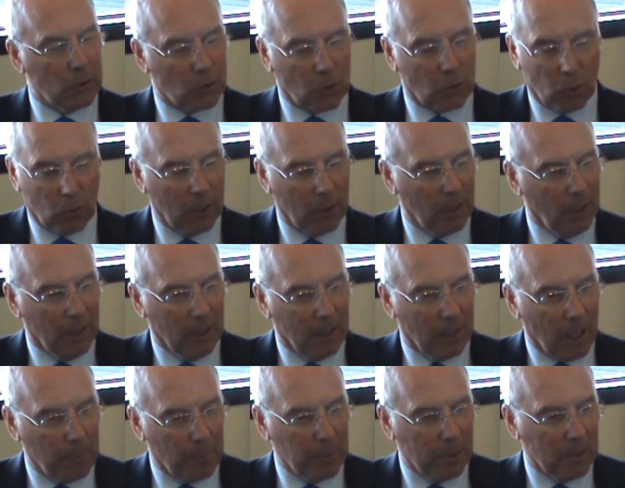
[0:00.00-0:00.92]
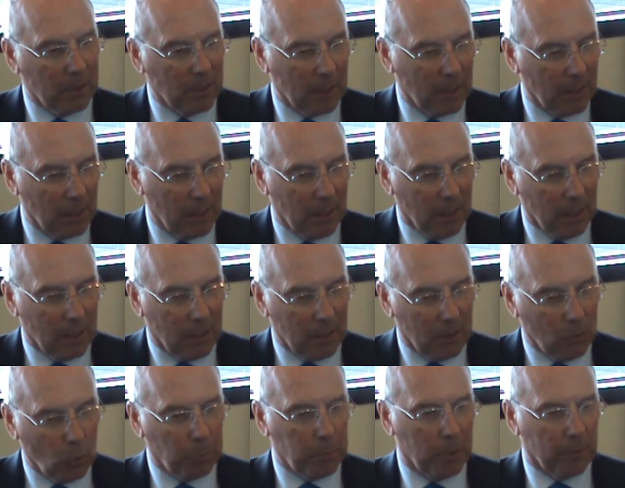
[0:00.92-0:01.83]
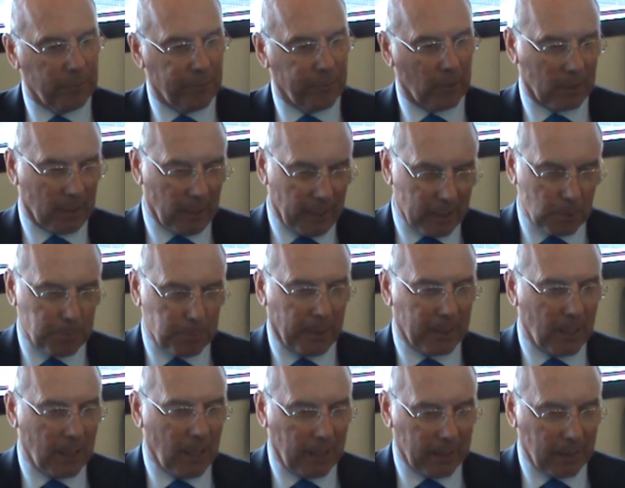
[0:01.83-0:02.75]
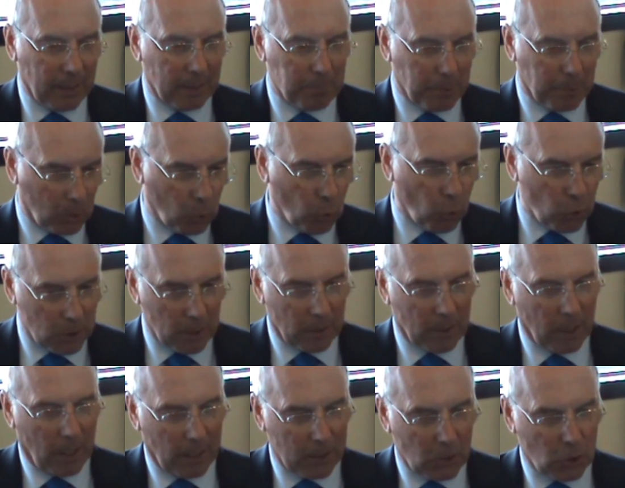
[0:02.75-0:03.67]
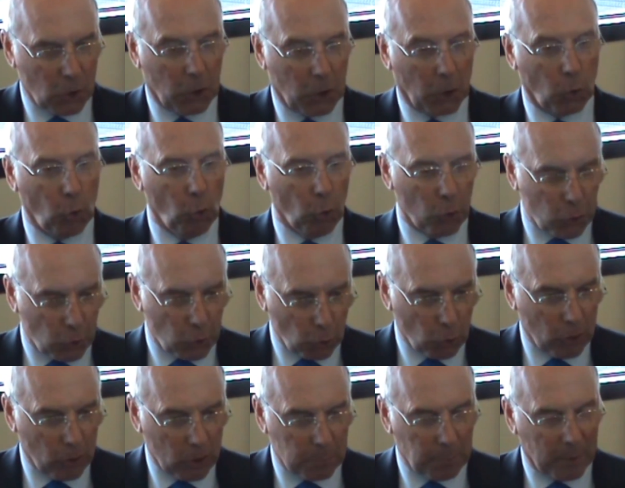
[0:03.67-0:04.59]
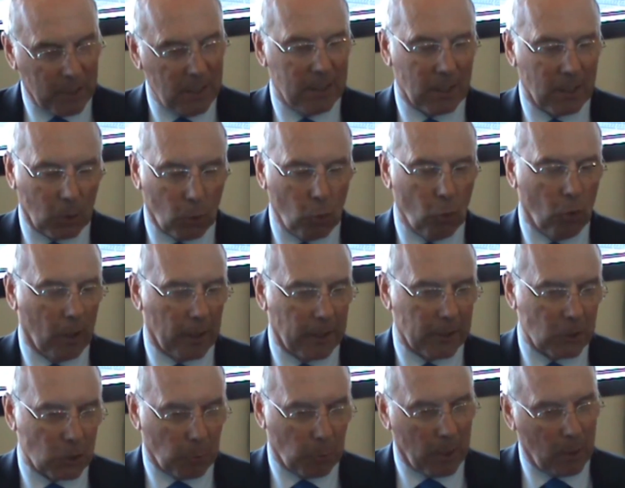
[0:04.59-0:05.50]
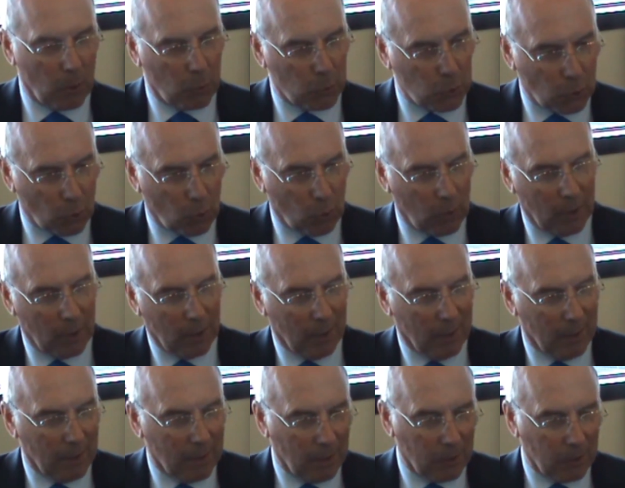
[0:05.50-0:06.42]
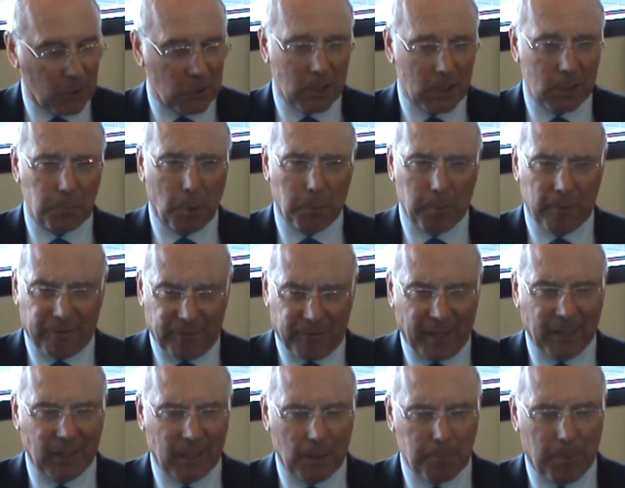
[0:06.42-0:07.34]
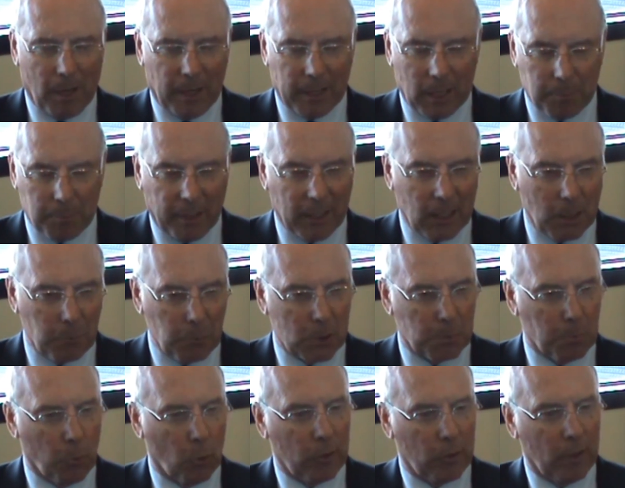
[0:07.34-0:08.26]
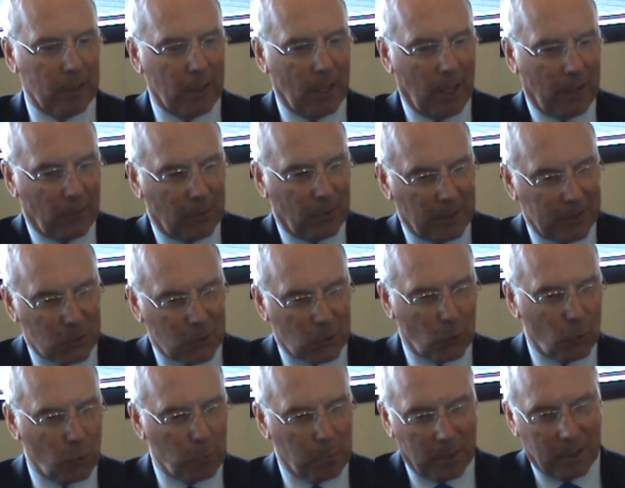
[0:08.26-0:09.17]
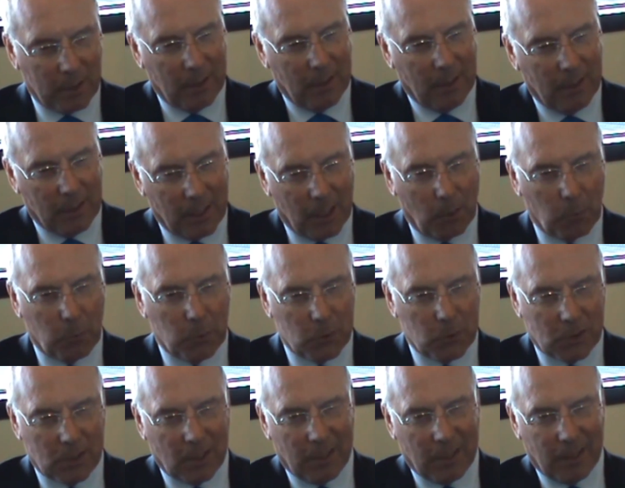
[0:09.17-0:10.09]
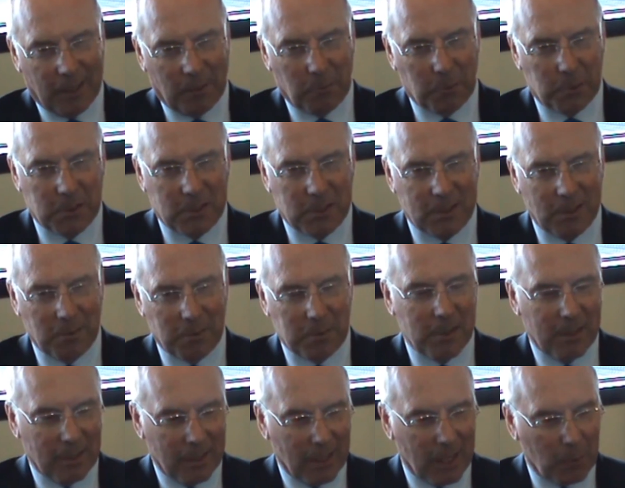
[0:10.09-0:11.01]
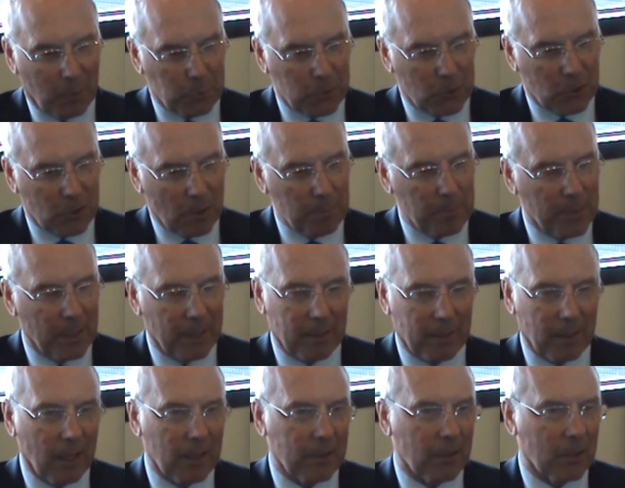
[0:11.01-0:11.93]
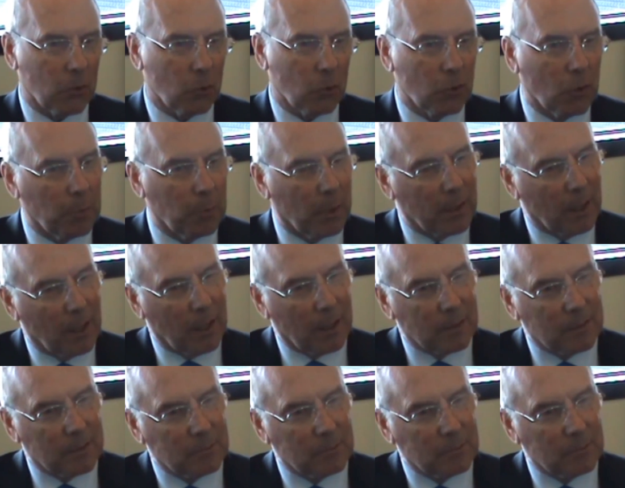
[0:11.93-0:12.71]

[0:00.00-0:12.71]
So, I mean, nobody forgets Big Aggie because of that. Should have got Souness, but he'd have got her as well. So I could say it maybe friendly banter. I think it was more than that really. So, but it was something like that. There's no doubt about that.